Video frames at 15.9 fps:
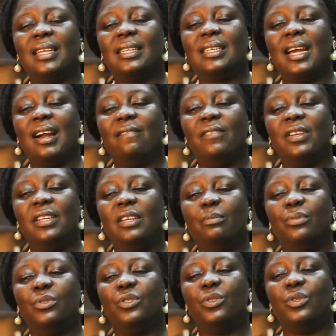that are
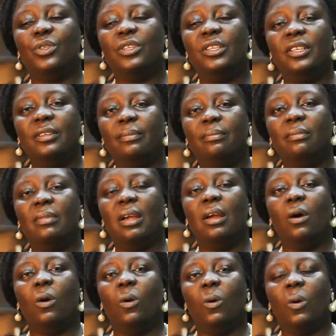available to him
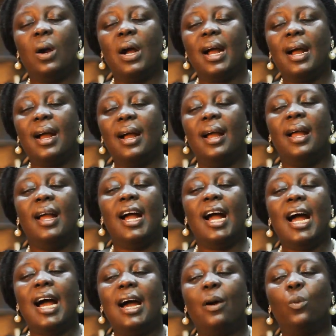or her
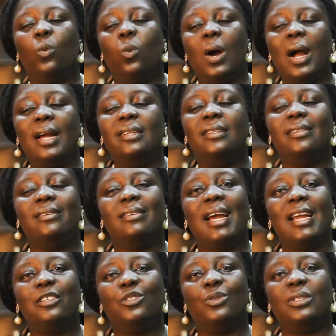are: 1, the
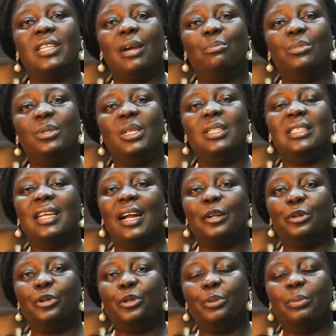right to terminate the
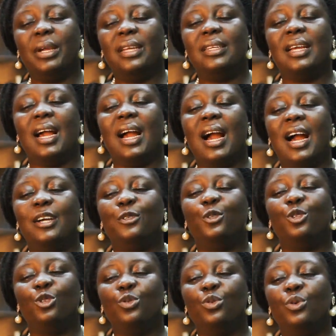agreement; and
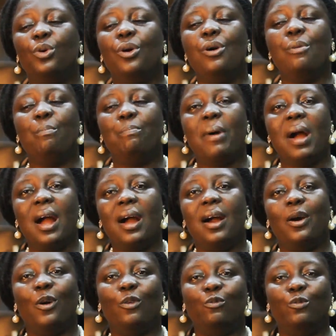2,
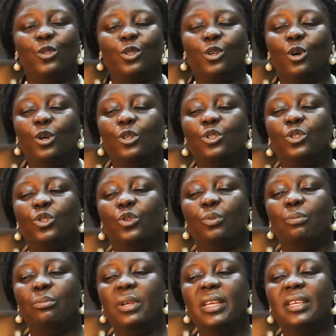power of the court to
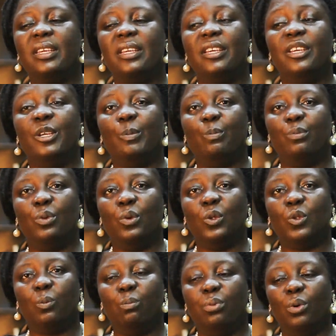make a
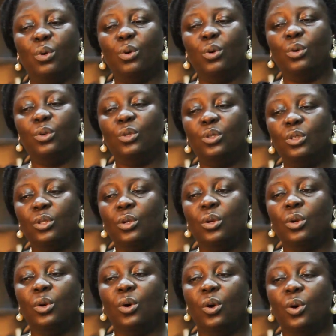postponed
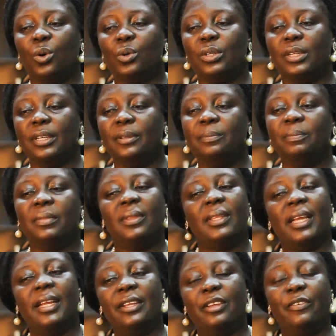order.
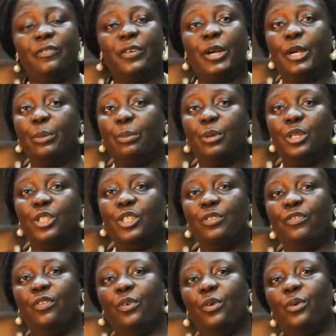Thank you very much
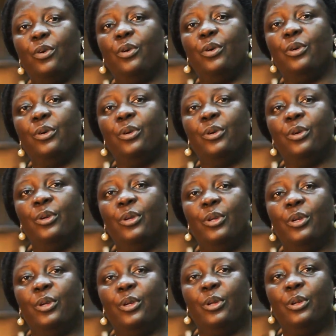for
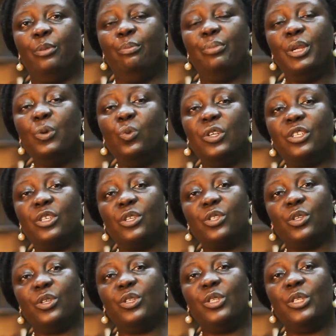being with
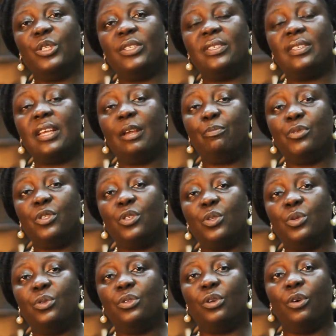us on this
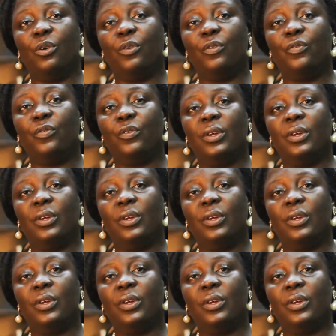episode of